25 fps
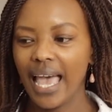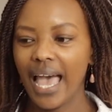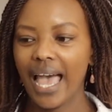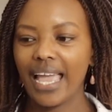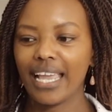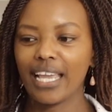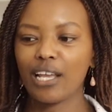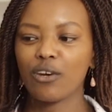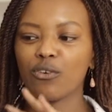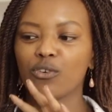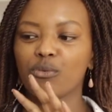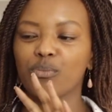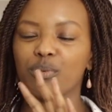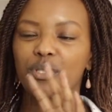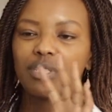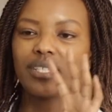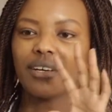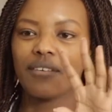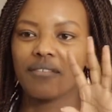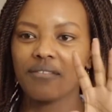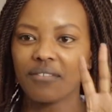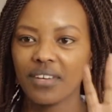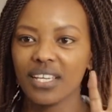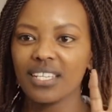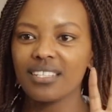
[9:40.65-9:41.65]
I cannot put a
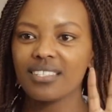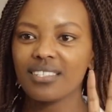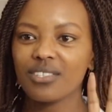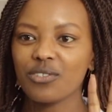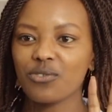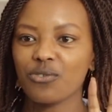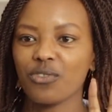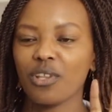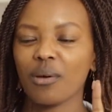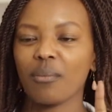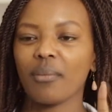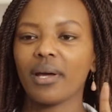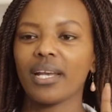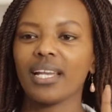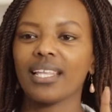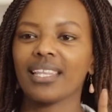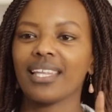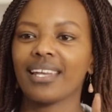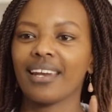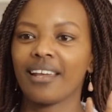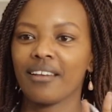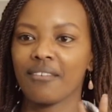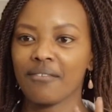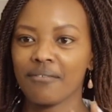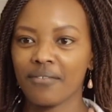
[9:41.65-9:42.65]
face to the money
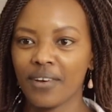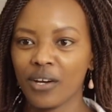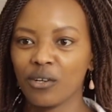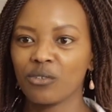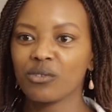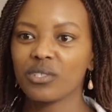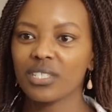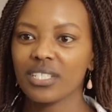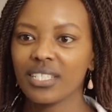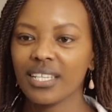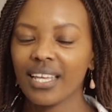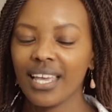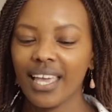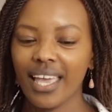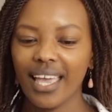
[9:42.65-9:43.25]
that I found